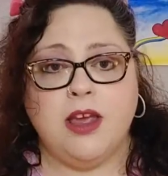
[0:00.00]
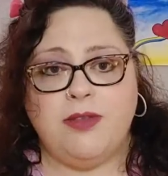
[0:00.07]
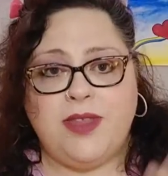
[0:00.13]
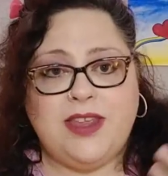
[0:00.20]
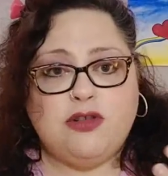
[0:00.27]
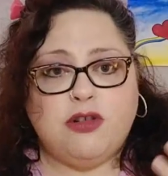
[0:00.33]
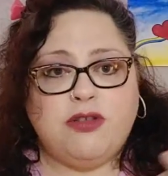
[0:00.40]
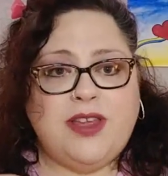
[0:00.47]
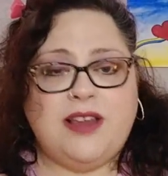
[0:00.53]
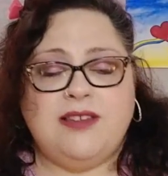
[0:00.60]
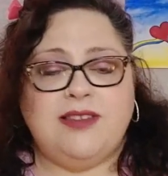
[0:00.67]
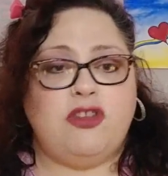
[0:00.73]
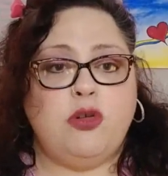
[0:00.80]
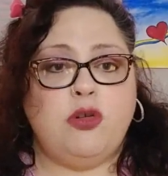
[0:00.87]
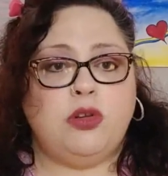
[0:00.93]
These are things
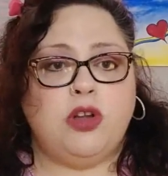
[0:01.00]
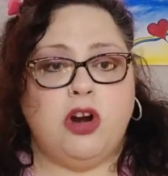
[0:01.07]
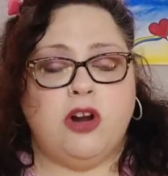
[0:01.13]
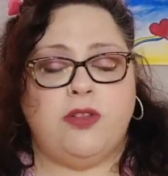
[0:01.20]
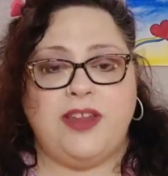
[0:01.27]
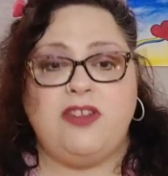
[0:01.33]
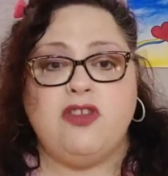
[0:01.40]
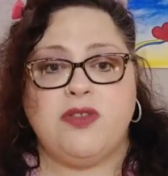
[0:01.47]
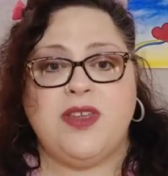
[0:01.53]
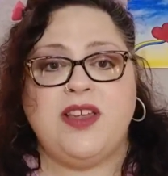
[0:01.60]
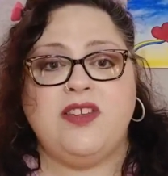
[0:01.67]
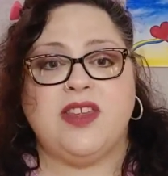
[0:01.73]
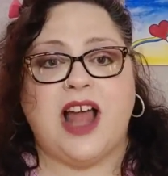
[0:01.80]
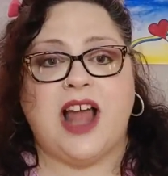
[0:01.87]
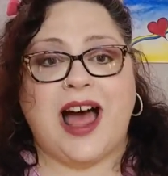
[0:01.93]
that you learn. These are things
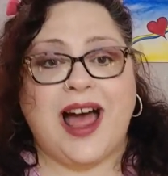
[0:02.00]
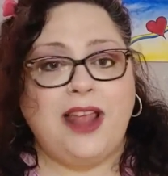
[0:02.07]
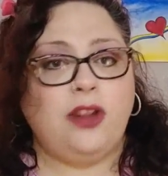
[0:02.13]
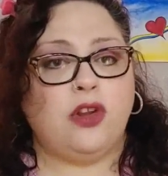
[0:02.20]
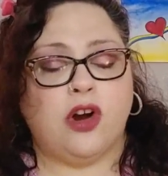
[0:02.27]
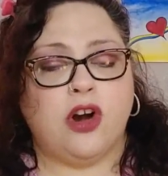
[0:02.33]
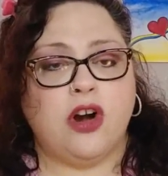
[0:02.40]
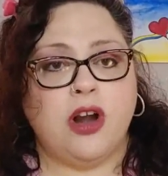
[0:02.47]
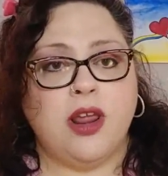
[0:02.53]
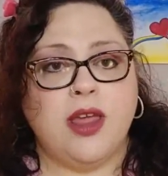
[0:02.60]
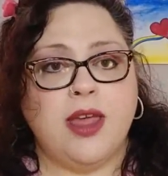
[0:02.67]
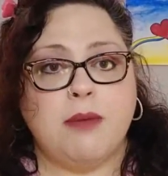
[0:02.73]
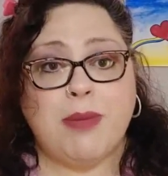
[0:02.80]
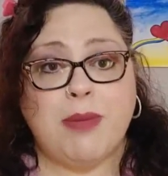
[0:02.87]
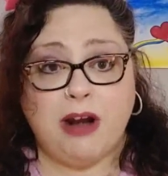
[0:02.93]
that I learned.
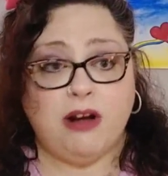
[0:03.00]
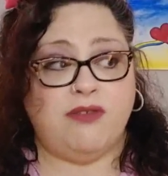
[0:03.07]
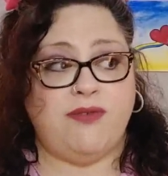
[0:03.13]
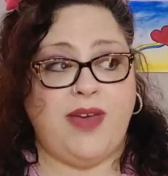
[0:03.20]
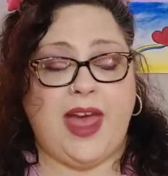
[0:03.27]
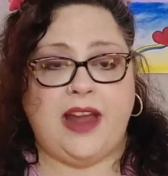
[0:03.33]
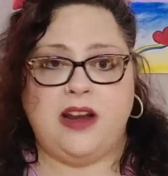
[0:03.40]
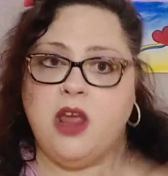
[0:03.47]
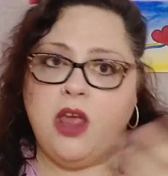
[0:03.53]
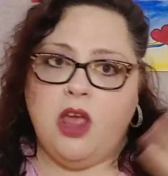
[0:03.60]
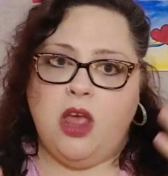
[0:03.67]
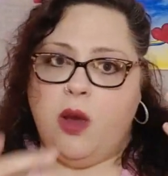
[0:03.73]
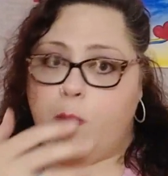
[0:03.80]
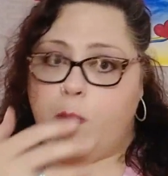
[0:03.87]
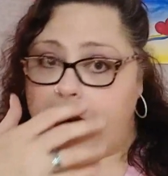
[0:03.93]
Matter of fact,
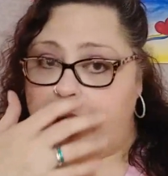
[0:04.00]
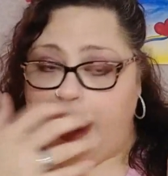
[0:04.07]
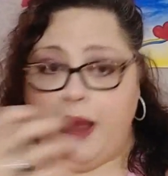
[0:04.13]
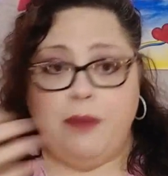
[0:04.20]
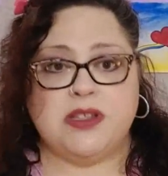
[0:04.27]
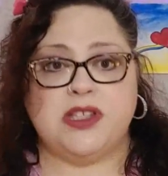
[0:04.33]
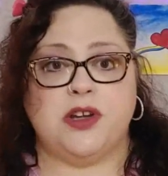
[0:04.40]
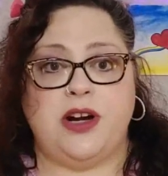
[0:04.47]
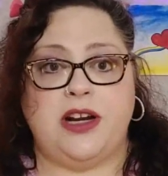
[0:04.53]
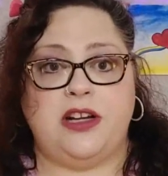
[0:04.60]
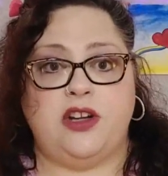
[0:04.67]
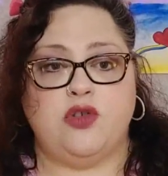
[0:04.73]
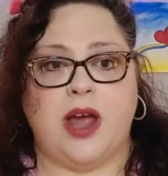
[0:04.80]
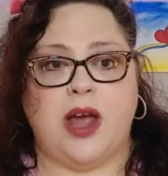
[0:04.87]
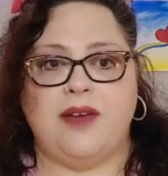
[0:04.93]
when I was learning to
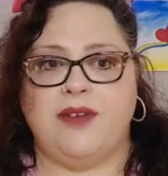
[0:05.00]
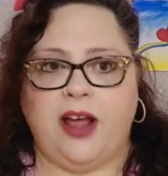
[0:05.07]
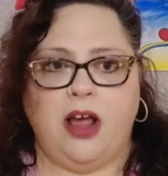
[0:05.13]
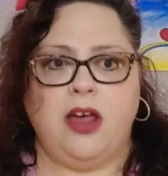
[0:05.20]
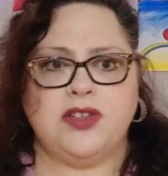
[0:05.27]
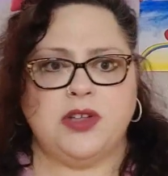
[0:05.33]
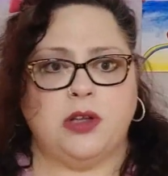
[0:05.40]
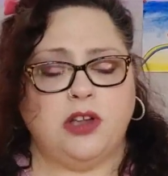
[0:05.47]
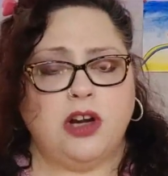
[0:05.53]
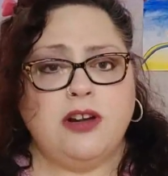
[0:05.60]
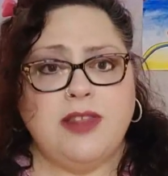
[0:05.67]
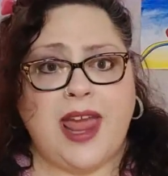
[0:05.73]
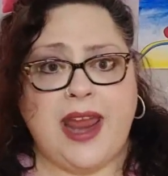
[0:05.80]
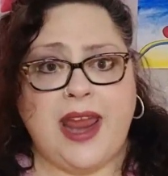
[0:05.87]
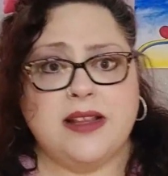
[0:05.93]
drive, I also learned
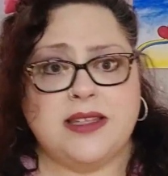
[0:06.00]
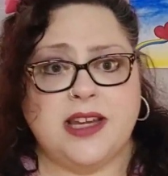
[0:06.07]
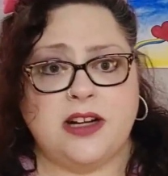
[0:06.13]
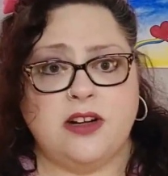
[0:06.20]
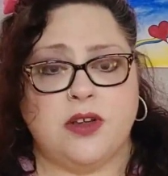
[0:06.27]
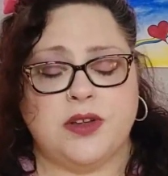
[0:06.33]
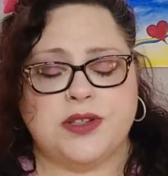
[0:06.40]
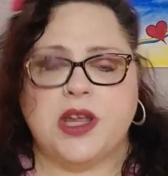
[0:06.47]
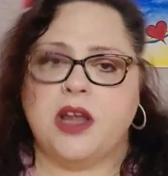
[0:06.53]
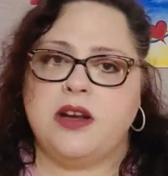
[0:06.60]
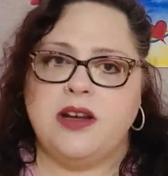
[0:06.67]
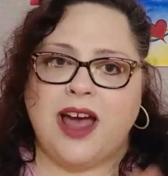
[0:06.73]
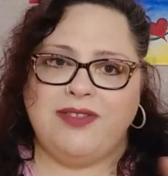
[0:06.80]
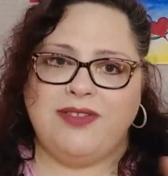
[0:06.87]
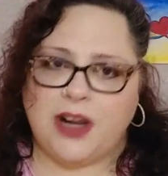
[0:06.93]
the hand signals.
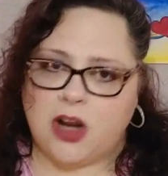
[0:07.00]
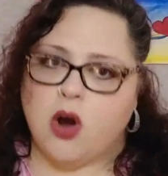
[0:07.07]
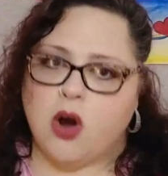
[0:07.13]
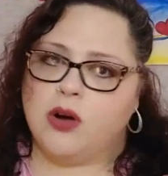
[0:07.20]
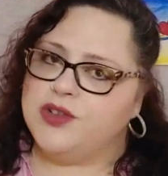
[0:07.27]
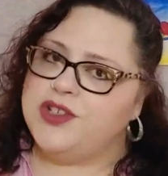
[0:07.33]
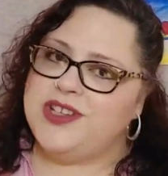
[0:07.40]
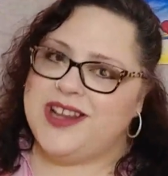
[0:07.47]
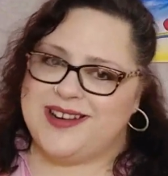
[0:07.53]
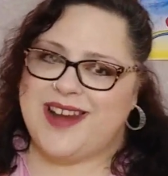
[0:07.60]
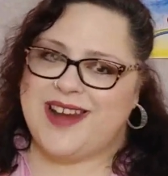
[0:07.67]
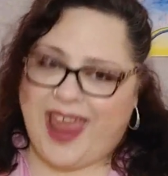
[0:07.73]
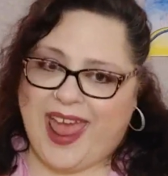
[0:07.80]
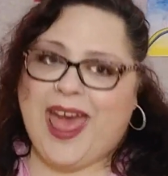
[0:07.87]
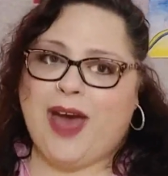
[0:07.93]
Not that cars didn't
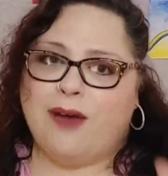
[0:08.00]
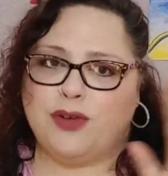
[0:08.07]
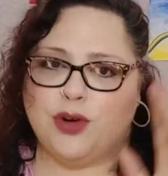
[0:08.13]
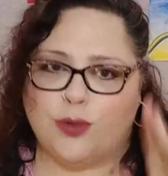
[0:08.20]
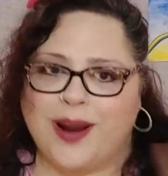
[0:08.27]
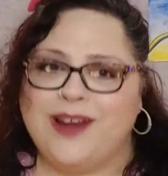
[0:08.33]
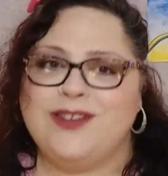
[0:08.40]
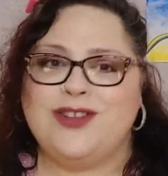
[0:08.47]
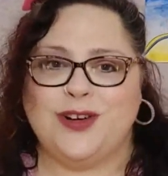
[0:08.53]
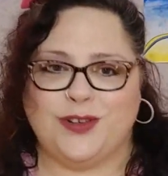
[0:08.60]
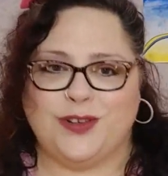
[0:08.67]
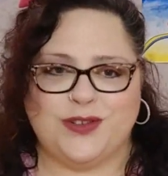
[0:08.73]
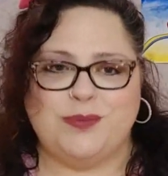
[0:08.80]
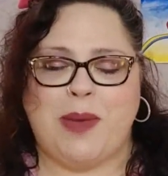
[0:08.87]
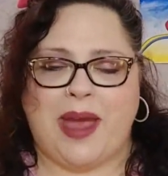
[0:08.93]
have
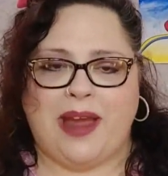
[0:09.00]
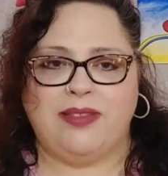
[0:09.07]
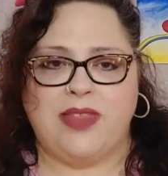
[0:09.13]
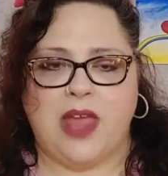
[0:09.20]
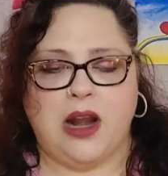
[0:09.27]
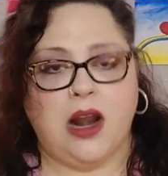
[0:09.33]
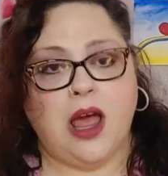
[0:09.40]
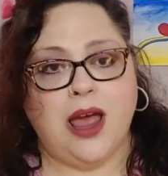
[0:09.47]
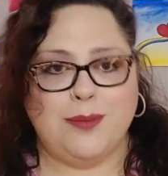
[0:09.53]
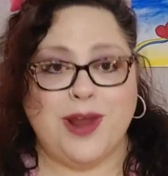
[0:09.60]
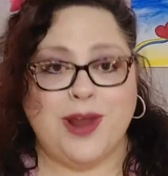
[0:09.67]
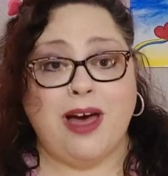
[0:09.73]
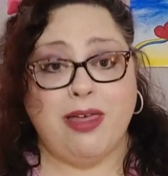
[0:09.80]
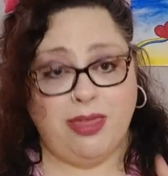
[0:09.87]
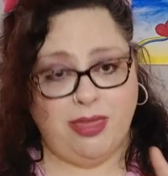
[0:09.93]
directionals back then. I'm
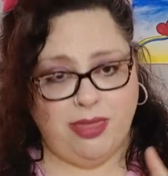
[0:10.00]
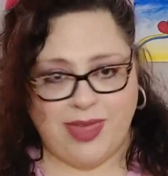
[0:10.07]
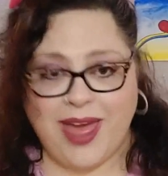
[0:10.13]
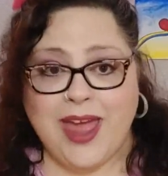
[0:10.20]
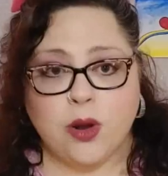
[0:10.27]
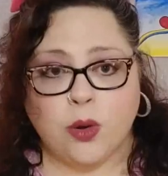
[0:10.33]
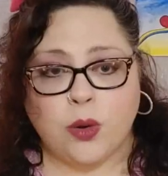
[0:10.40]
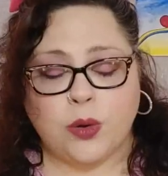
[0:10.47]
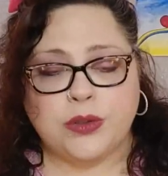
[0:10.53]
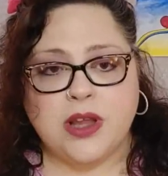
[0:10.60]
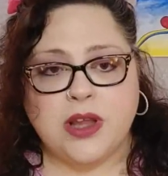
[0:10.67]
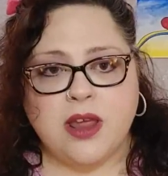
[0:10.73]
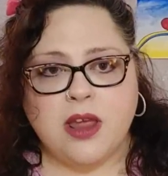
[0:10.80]
not that old.